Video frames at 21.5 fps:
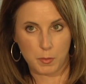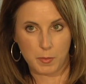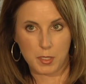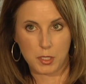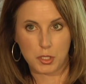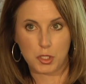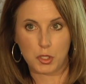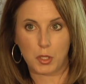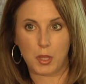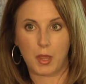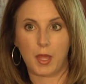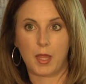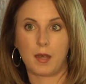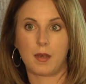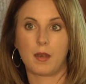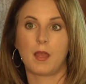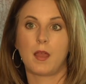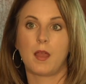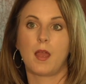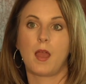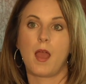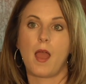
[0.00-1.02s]
Michlin,
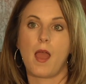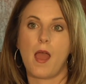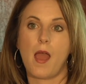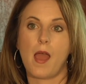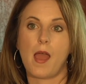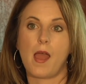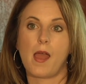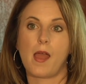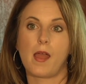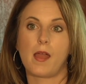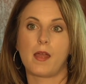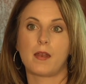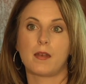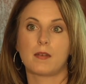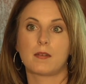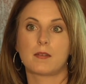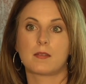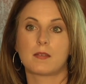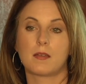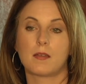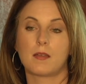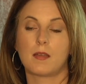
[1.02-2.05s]

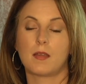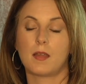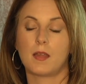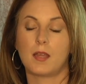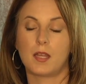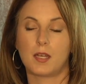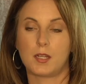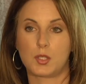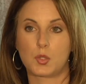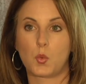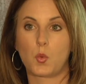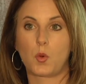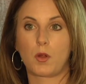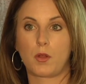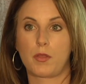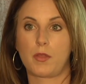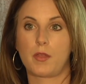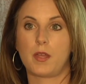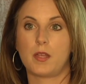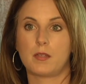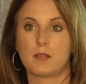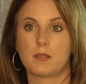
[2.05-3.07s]
and it is
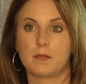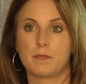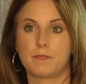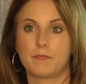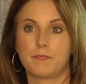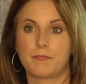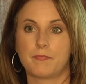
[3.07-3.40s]
worth it.